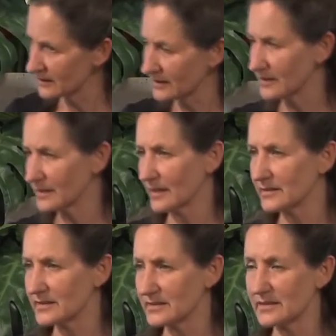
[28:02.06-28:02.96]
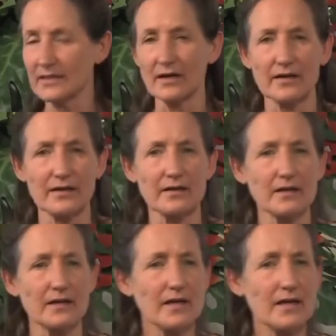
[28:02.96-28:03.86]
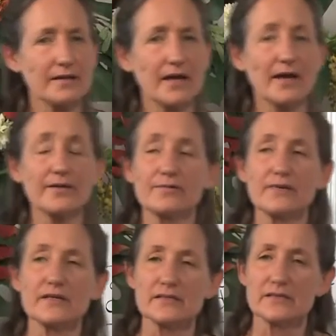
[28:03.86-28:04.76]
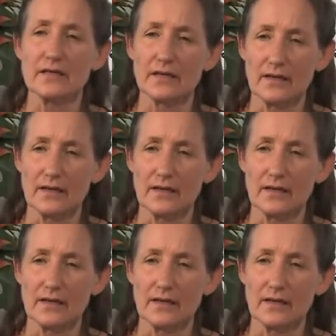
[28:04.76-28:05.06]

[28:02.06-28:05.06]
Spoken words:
T-E-N-C-I-L, and the other is